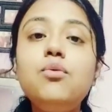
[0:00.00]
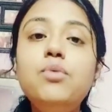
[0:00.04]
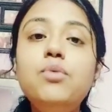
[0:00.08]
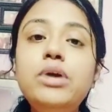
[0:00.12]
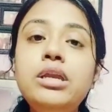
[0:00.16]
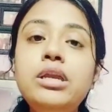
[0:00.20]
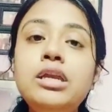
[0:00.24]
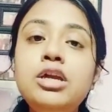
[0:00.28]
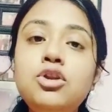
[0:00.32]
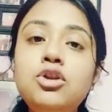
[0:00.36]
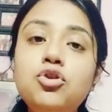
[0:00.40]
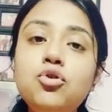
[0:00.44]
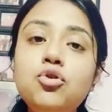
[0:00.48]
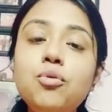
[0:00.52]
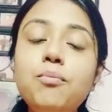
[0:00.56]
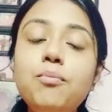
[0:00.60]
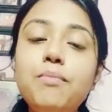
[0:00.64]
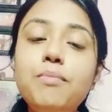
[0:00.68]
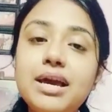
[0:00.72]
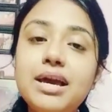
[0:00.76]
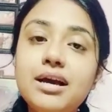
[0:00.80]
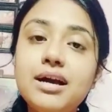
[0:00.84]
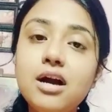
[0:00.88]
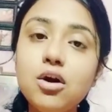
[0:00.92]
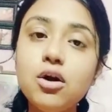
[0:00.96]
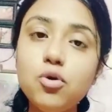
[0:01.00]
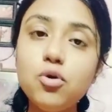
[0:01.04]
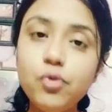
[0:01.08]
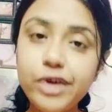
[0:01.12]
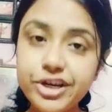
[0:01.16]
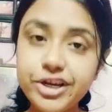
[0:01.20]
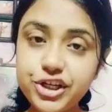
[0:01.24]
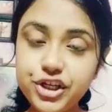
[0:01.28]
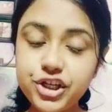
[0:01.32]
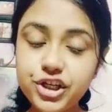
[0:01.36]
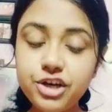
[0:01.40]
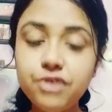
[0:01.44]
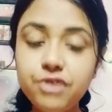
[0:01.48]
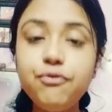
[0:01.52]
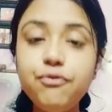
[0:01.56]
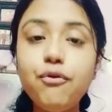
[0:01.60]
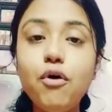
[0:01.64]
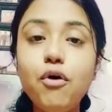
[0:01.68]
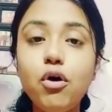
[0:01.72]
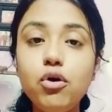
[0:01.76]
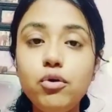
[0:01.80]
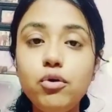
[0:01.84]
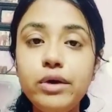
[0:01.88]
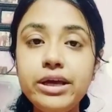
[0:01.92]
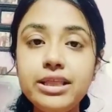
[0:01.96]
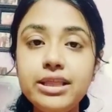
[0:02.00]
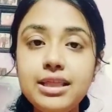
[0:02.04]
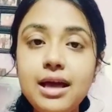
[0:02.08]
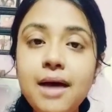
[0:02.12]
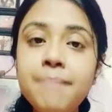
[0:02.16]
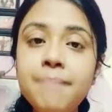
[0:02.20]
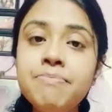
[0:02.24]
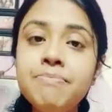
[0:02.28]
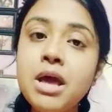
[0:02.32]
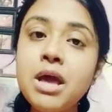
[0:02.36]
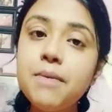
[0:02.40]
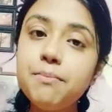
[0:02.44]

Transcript: we need to make a question following the